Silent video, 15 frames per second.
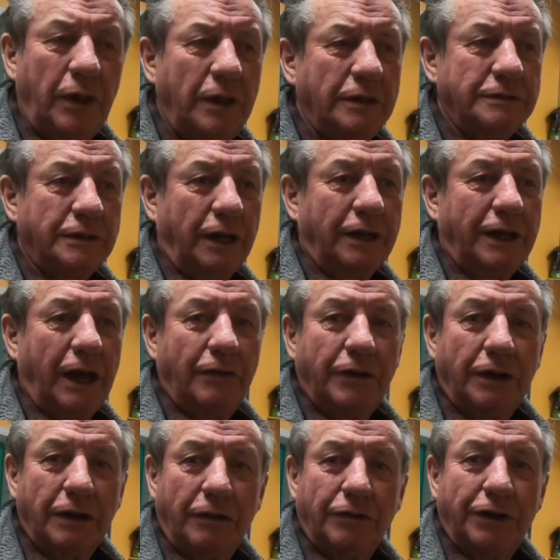It's like having a
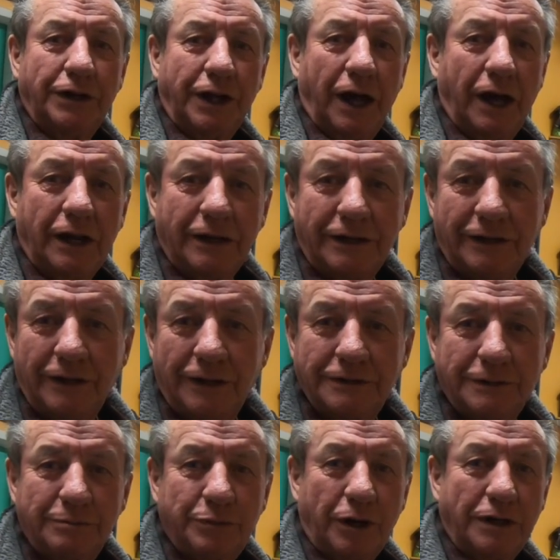lover in the attic. You got
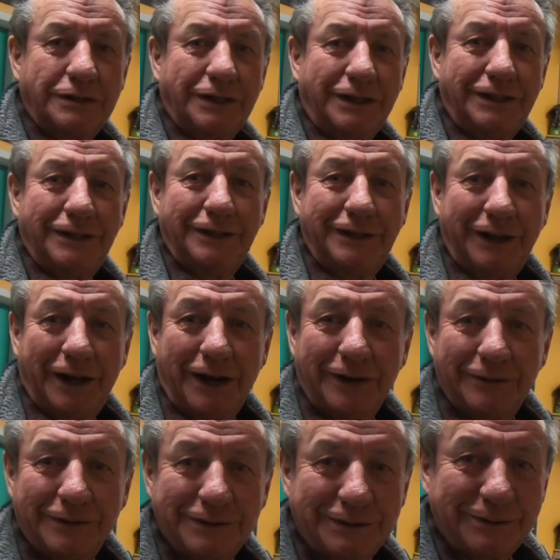some parts hidden in the attic
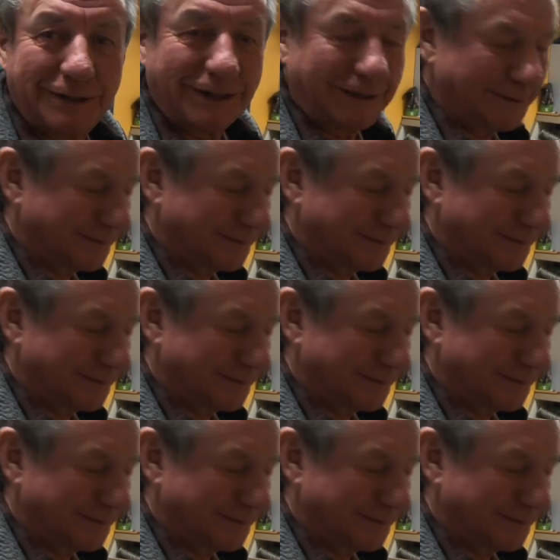once in a while.